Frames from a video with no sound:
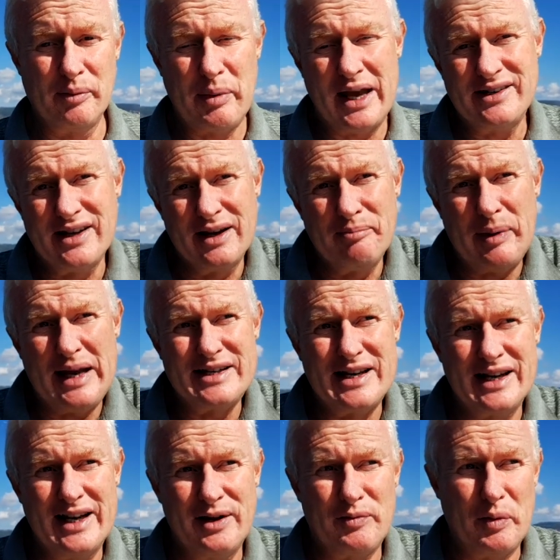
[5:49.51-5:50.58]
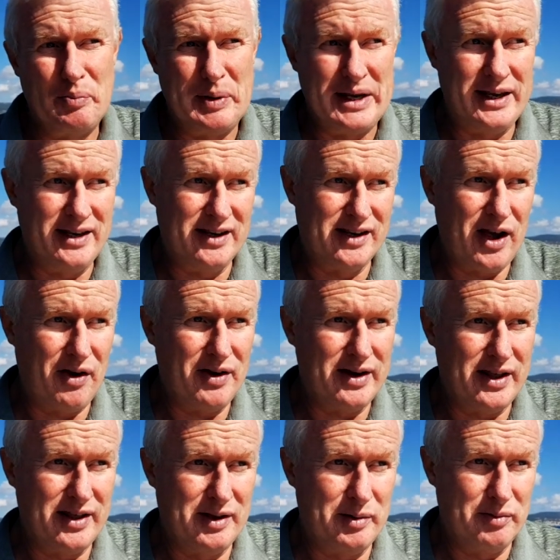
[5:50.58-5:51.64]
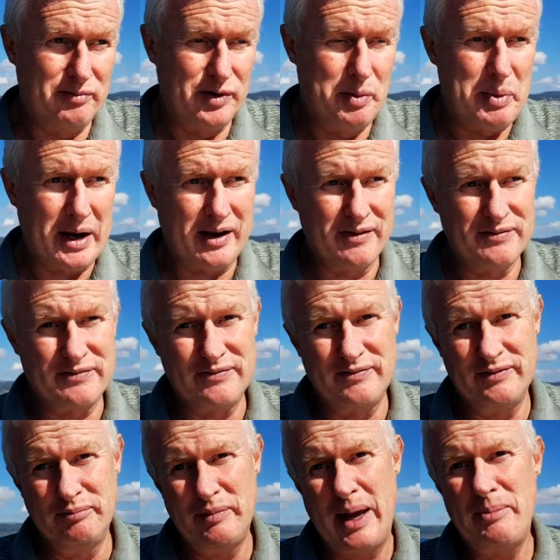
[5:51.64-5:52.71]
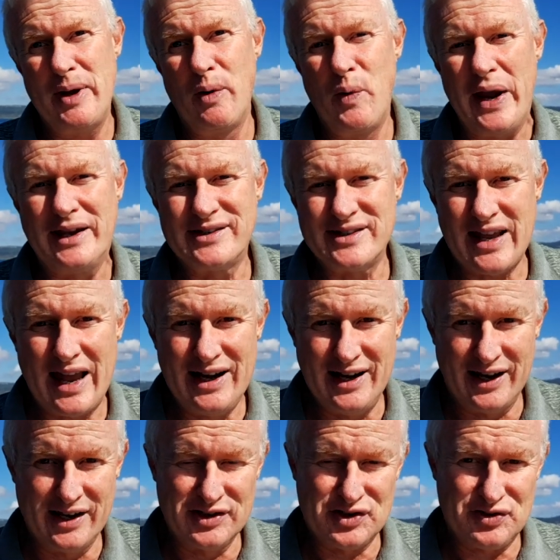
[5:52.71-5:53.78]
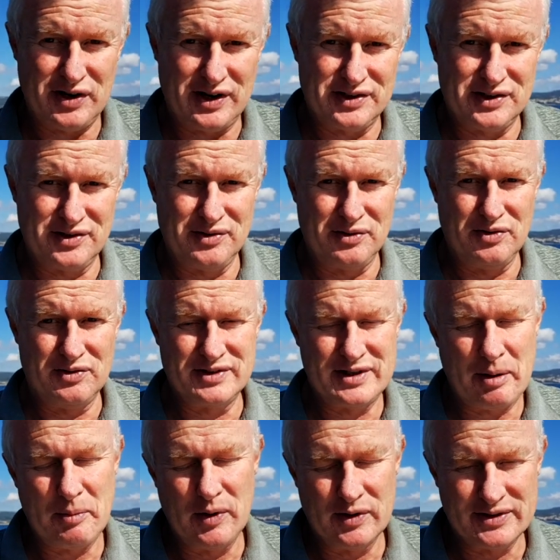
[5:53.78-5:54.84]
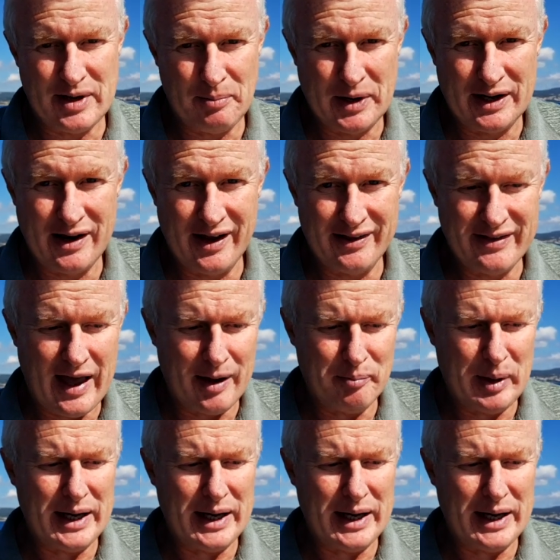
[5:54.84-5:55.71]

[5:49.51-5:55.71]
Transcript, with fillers: Basic, basically, it would be go under the rubric of maybe a week's sailing instruction or, some, or something like that.